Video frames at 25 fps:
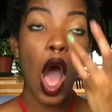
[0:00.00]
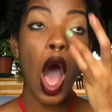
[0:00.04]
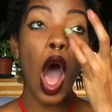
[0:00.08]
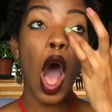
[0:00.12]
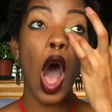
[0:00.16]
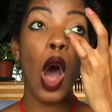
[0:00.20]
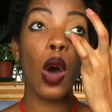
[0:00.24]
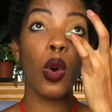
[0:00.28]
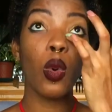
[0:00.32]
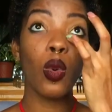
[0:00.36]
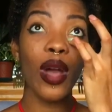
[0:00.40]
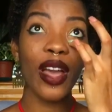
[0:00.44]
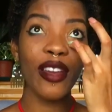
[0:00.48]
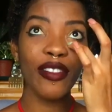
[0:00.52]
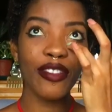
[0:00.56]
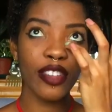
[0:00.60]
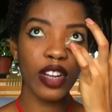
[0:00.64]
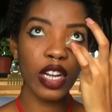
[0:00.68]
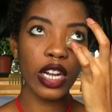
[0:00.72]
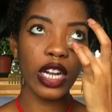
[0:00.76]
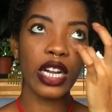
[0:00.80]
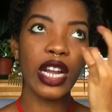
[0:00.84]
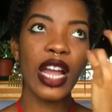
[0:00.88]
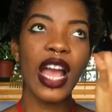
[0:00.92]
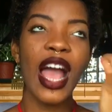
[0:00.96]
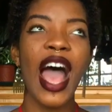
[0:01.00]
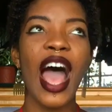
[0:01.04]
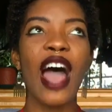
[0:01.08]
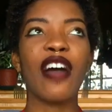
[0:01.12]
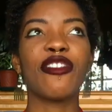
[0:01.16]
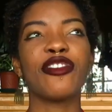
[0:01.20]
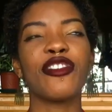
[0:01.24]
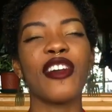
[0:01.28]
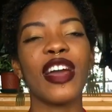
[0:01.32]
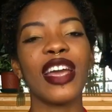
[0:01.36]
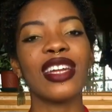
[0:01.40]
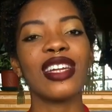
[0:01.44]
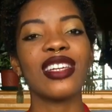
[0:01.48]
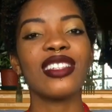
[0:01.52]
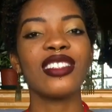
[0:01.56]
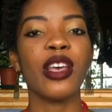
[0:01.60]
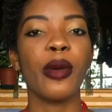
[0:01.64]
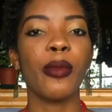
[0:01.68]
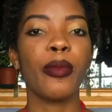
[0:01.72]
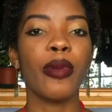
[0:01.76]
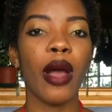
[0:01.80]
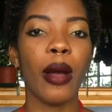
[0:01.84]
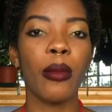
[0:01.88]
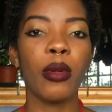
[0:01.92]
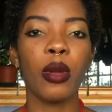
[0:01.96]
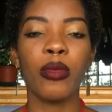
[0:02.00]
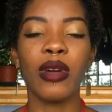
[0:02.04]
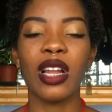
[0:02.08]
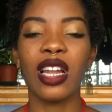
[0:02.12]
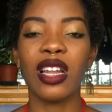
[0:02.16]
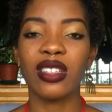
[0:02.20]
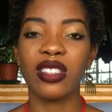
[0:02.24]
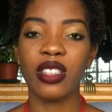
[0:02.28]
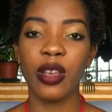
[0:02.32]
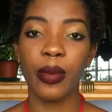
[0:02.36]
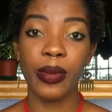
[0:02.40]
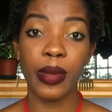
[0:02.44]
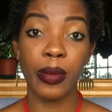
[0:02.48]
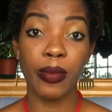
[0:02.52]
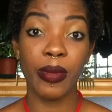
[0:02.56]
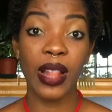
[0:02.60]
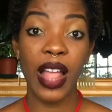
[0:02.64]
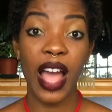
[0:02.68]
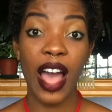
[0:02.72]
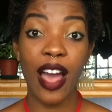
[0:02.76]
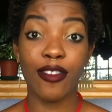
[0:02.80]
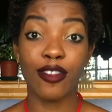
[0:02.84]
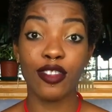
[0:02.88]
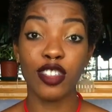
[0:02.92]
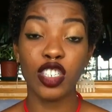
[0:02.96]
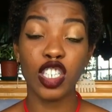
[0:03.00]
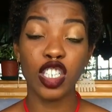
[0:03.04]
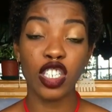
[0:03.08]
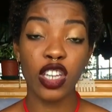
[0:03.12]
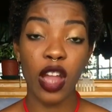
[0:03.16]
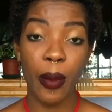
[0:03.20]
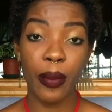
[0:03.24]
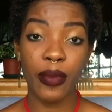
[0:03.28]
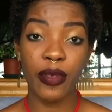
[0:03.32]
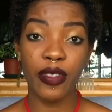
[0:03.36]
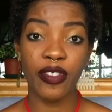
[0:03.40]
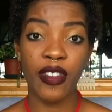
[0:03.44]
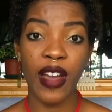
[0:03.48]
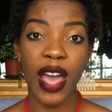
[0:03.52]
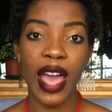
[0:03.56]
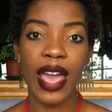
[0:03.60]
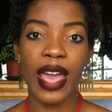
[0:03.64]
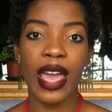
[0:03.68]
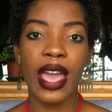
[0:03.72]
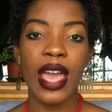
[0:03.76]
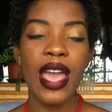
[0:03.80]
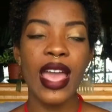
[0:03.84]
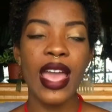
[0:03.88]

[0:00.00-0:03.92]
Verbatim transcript: However, I find that a problem a lot of people have with Shopify